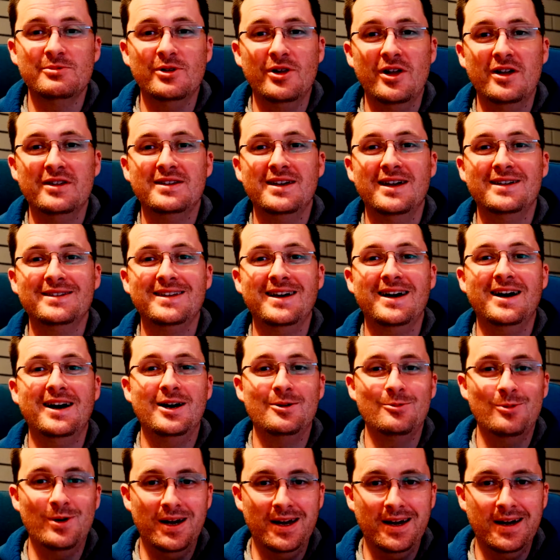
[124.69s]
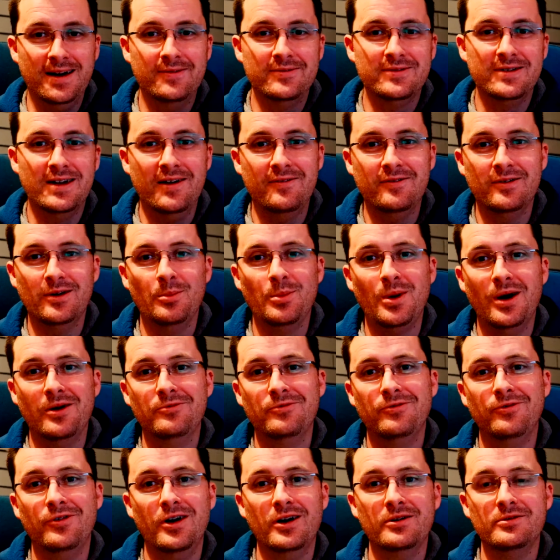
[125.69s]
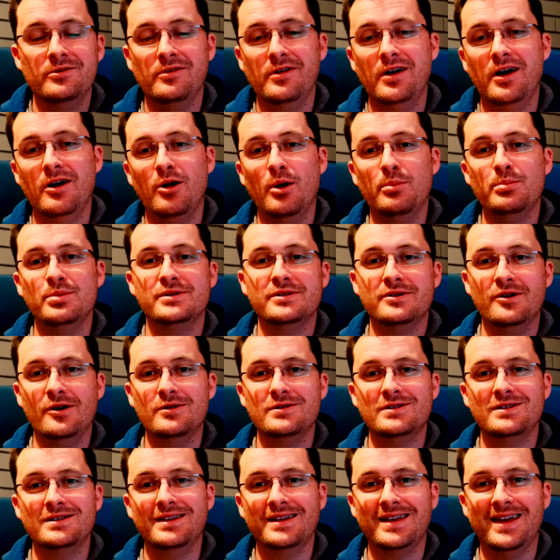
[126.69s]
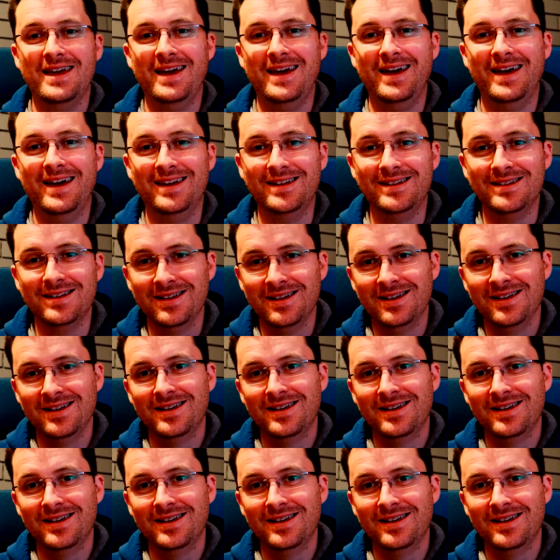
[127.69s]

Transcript: We learned that the hard way after having about 5 of our episodes in the can,